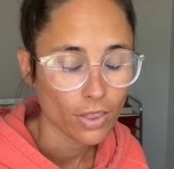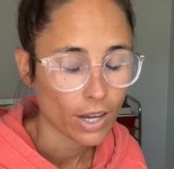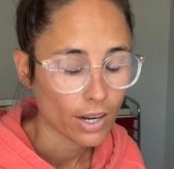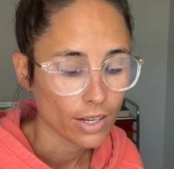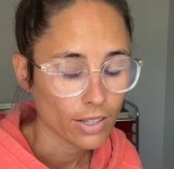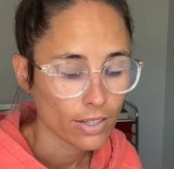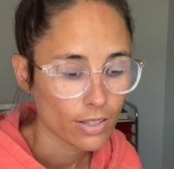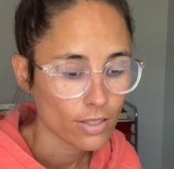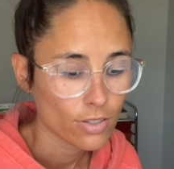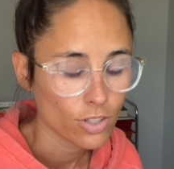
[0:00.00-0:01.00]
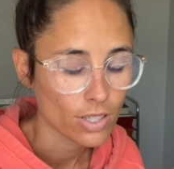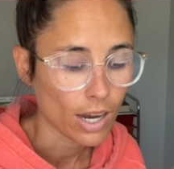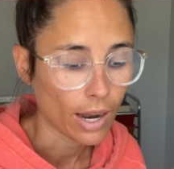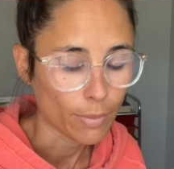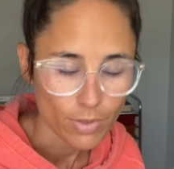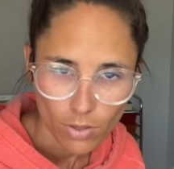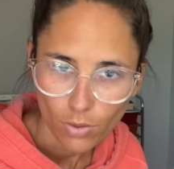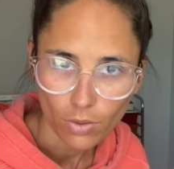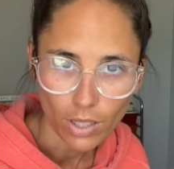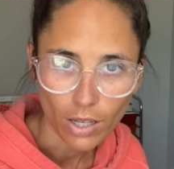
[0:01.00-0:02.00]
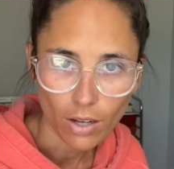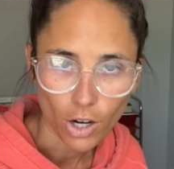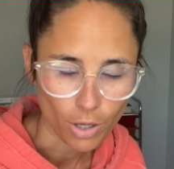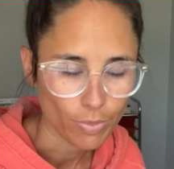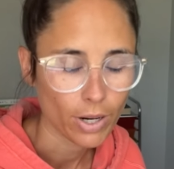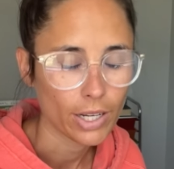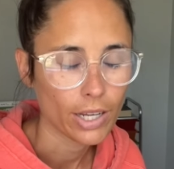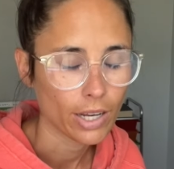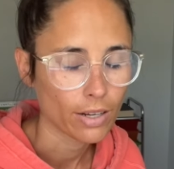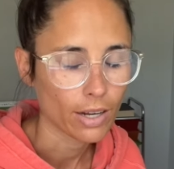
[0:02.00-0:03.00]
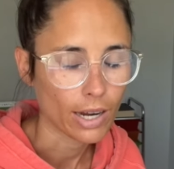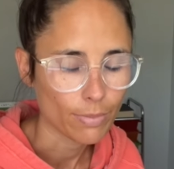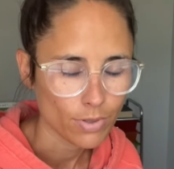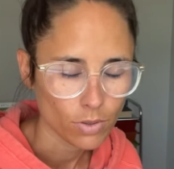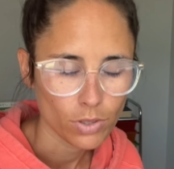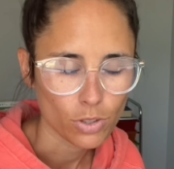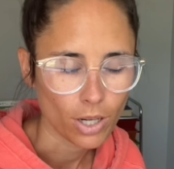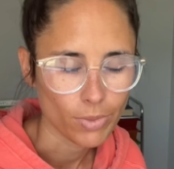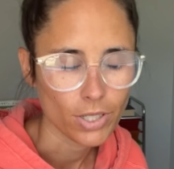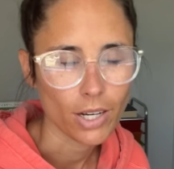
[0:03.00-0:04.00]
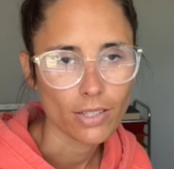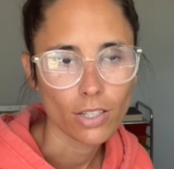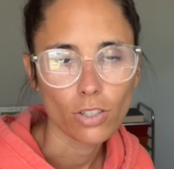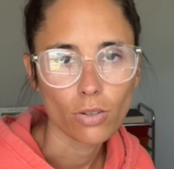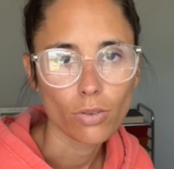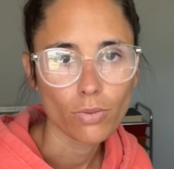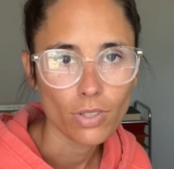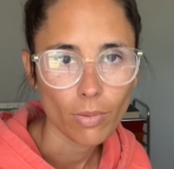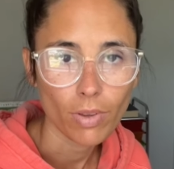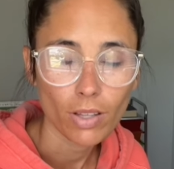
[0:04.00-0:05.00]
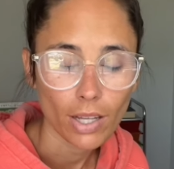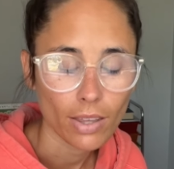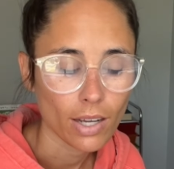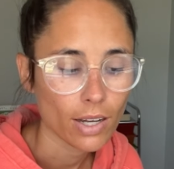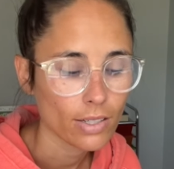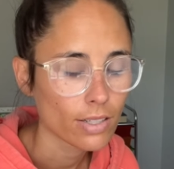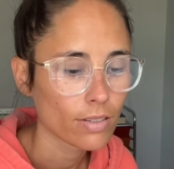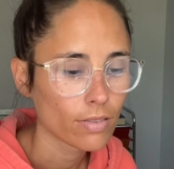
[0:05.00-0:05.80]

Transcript: That is just absolutely heartbreaking, absolutely traumatizing to go through something like that.